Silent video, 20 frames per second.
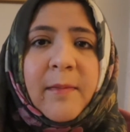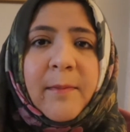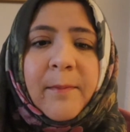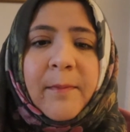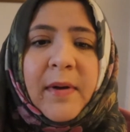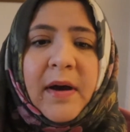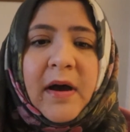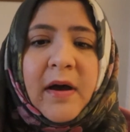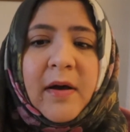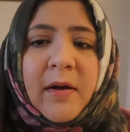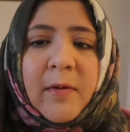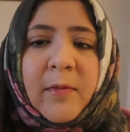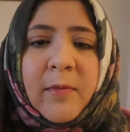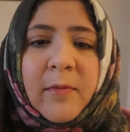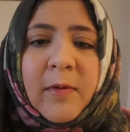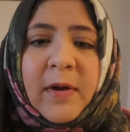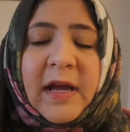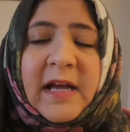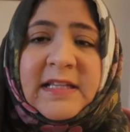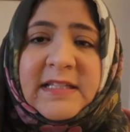But
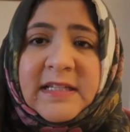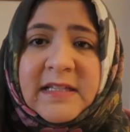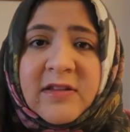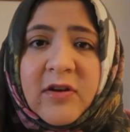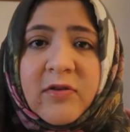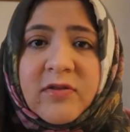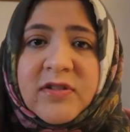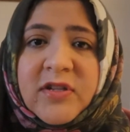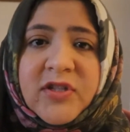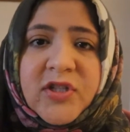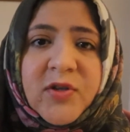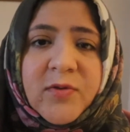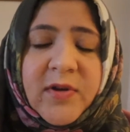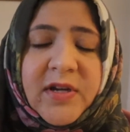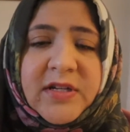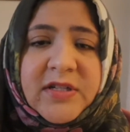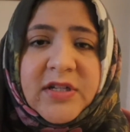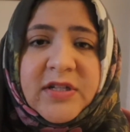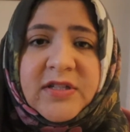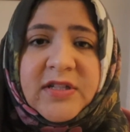it's in those
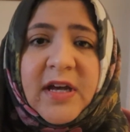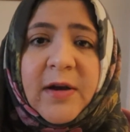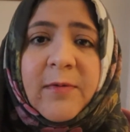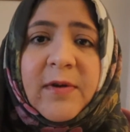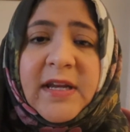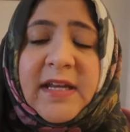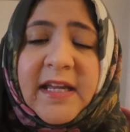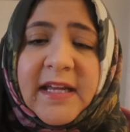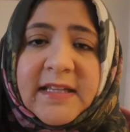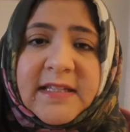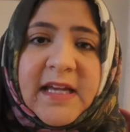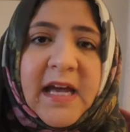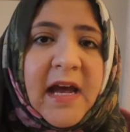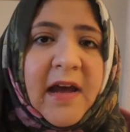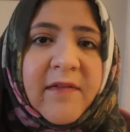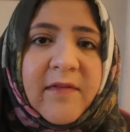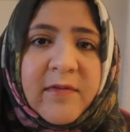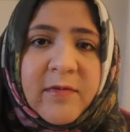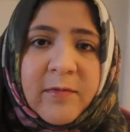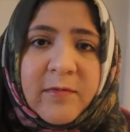situations that we need to
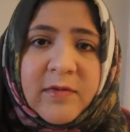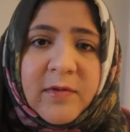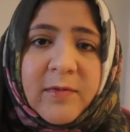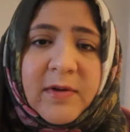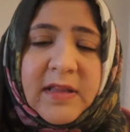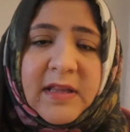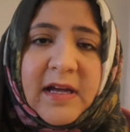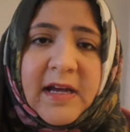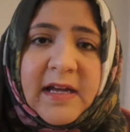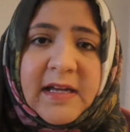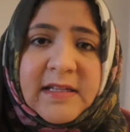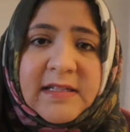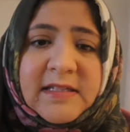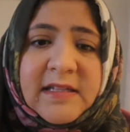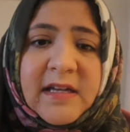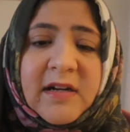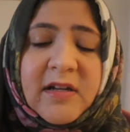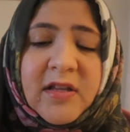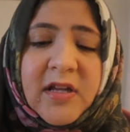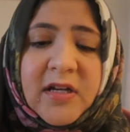have the reliance
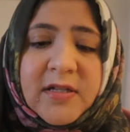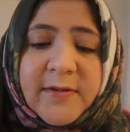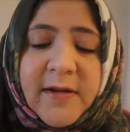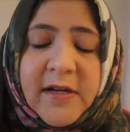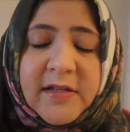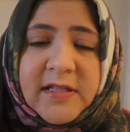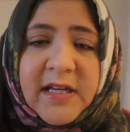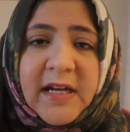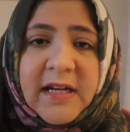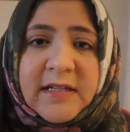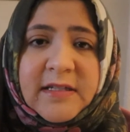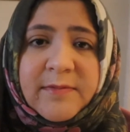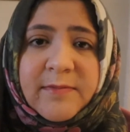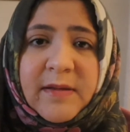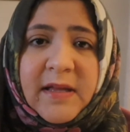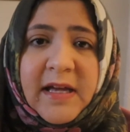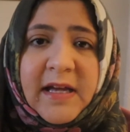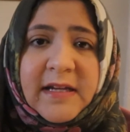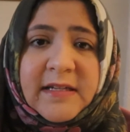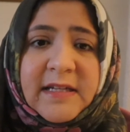that Allah subhanahu wa ta'ala's
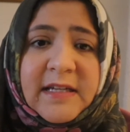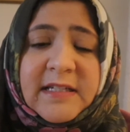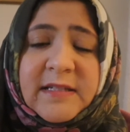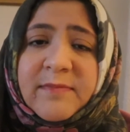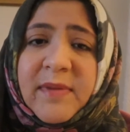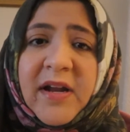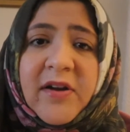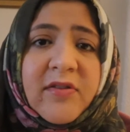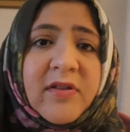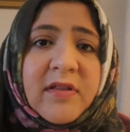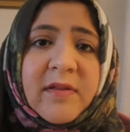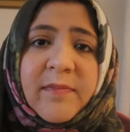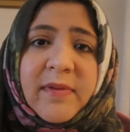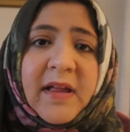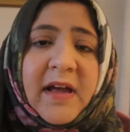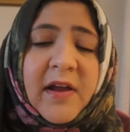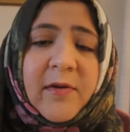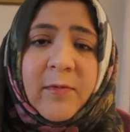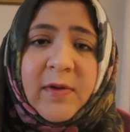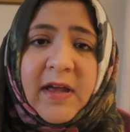plan is better than the
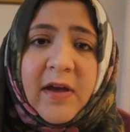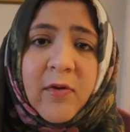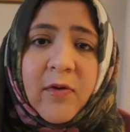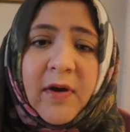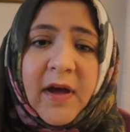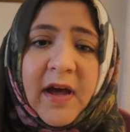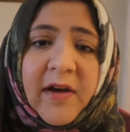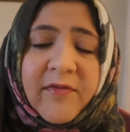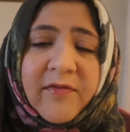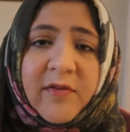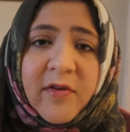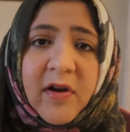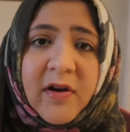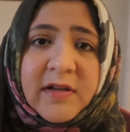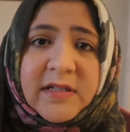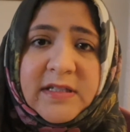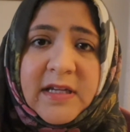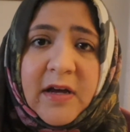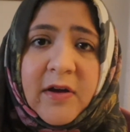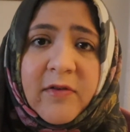plan we have for
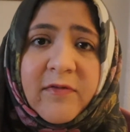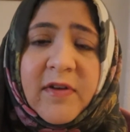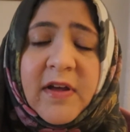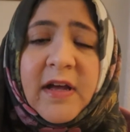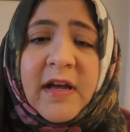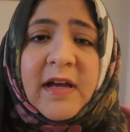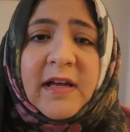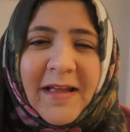ourselves.